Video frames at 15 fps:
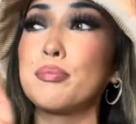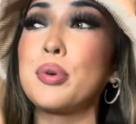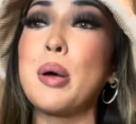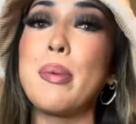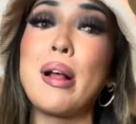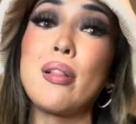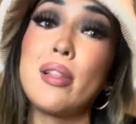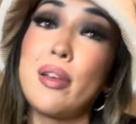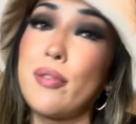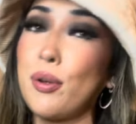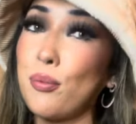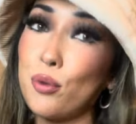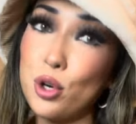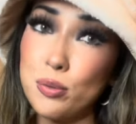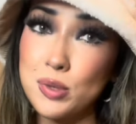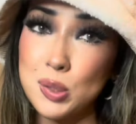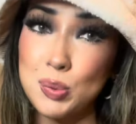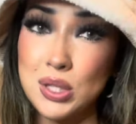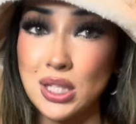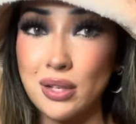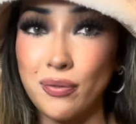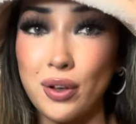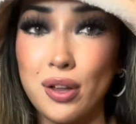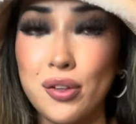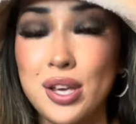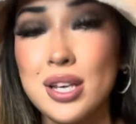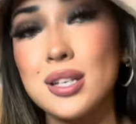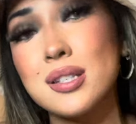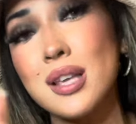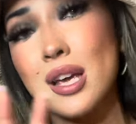But my living room specifically
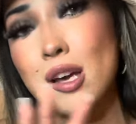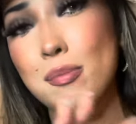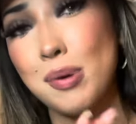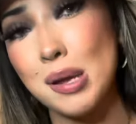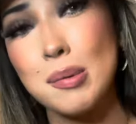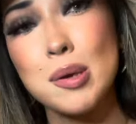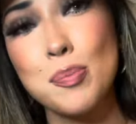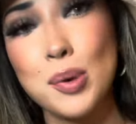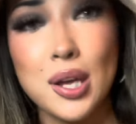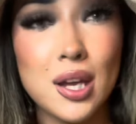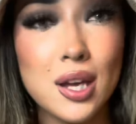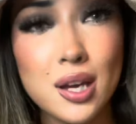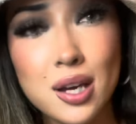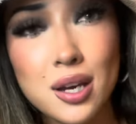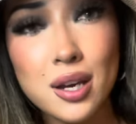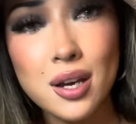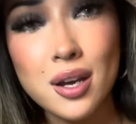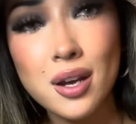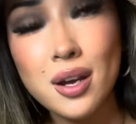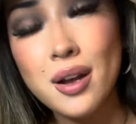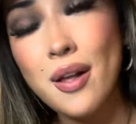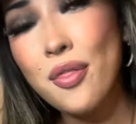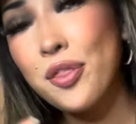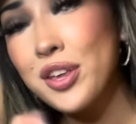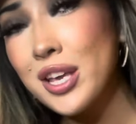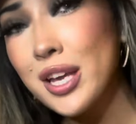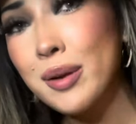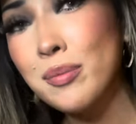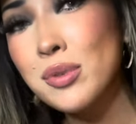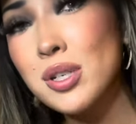is like a baby pink
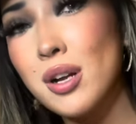themed.